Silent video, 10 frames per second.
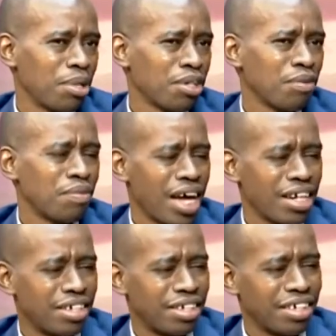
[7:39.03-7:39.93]
because of
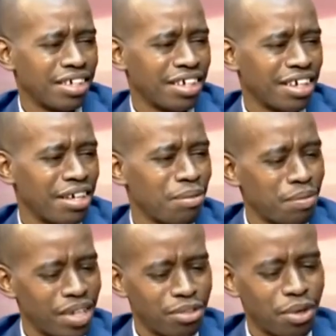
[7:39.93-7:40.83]
that,
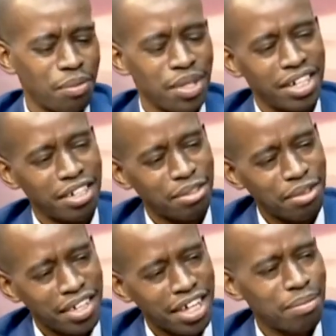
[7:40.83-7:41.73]
that's why we need
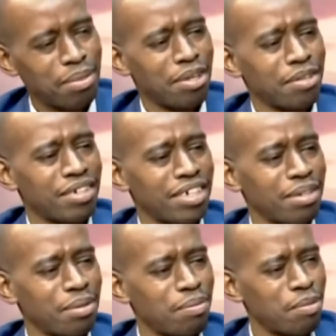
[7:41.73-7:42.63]
to think about
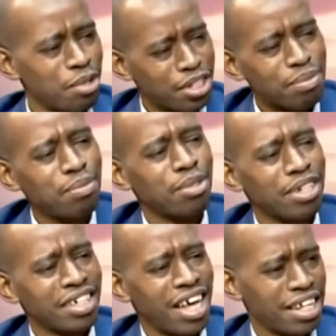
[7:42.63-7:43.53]

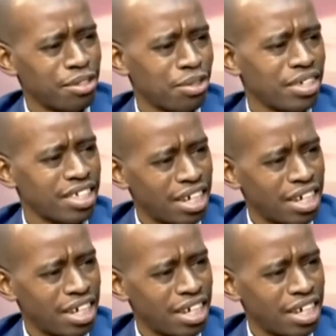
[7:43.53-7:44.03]
multiple other sources.